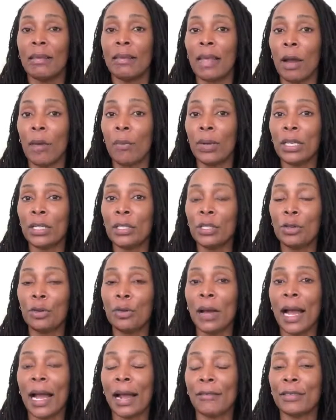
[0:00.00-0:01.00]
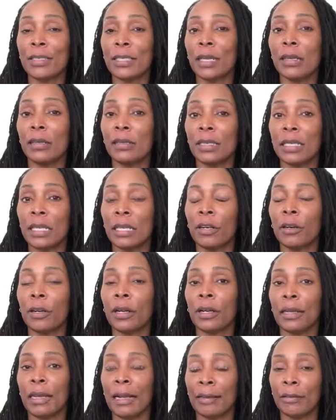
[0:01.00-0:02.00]
that we do have to consider
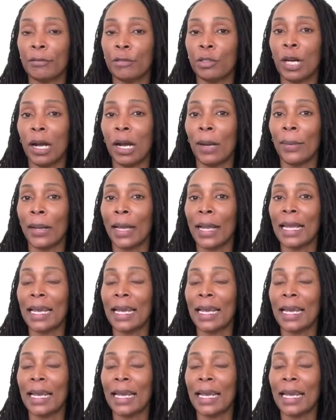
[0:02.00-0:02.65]
collective trauma